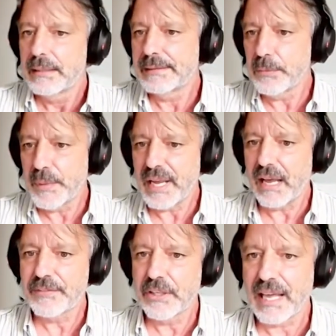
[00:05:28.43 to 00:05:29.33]
Then we
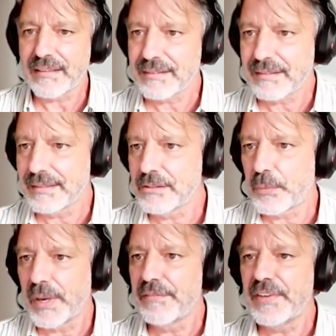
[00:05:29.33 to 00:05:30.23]
have the last is
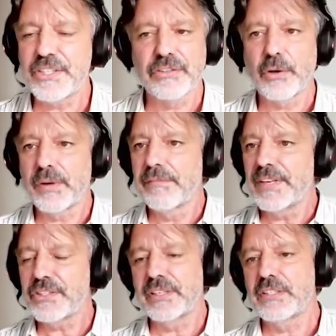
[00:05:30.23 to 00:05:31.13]
the revision. The
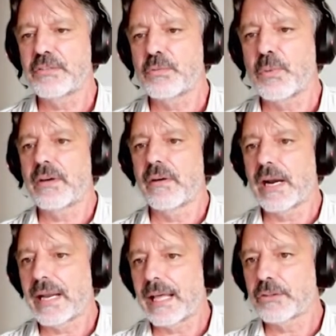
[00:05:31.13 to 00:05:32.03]
revision is what we call
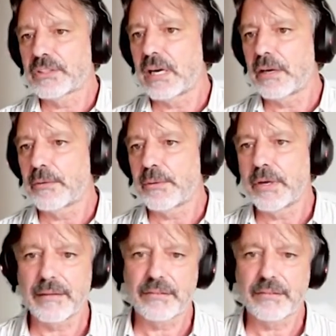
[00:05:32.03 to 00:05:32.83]
a total rewrite.